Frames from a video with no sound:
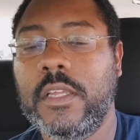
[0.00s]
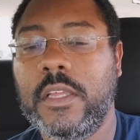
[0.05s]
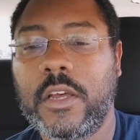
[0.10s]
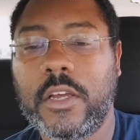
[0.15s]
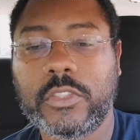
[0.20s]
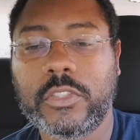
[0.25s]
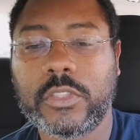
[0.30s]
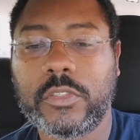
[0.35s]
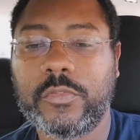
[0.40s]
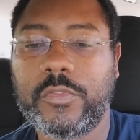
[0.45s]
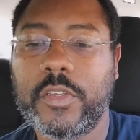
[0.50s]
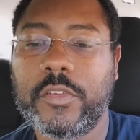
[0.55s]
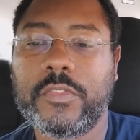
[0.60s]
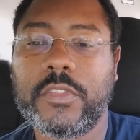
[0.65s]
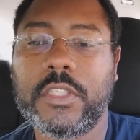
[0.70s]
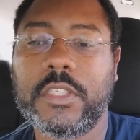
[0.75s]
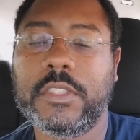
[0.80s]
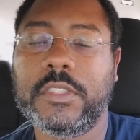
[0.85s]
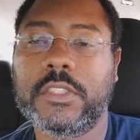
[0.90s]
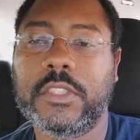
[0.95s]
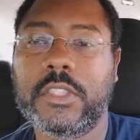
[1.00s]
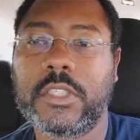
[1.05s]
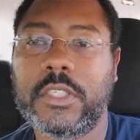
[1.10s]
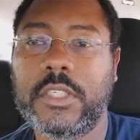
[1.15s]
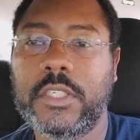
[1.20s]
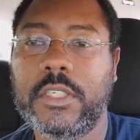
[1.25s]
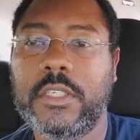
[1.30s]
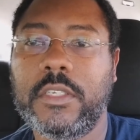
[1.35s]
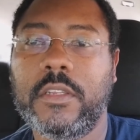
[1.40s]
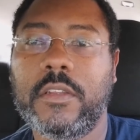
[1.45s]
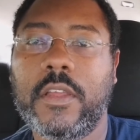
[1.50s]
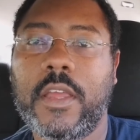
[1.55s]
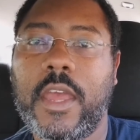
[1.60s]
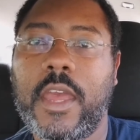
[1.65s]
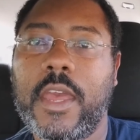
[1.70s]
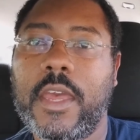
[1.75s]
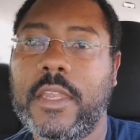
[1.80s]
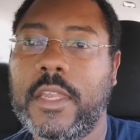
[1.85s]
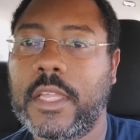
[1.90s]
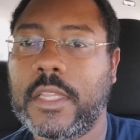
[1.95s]
150 is good,
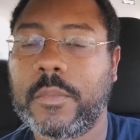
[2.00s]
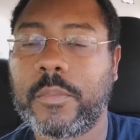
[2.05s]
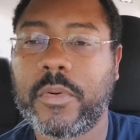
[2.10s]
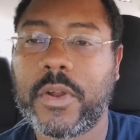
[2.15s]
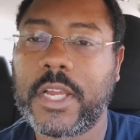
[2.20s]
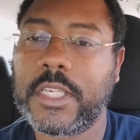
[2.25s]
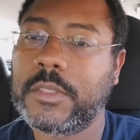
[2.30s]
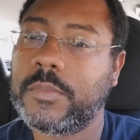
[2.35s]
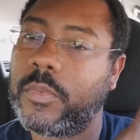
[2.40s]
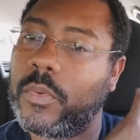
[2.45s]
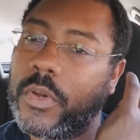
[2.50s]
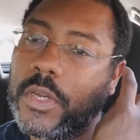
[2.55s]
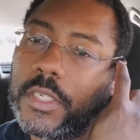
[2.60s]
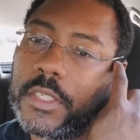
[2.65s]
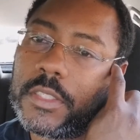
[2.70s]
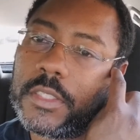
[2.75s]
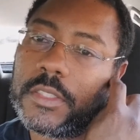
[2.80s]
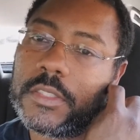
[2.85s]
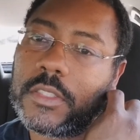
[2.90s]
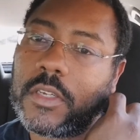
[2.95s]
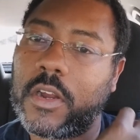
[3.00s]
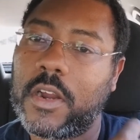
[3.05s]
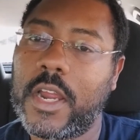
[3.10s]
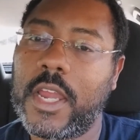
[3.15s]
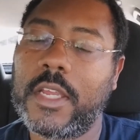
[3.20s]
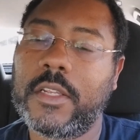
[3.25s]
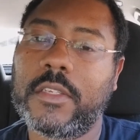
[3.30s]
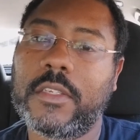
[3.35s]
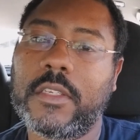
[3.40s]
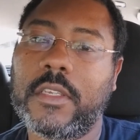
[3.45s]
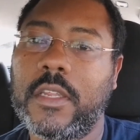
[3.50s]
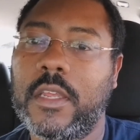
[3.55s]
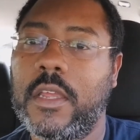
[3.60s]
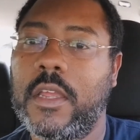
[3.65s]
and at the price point, it's all right.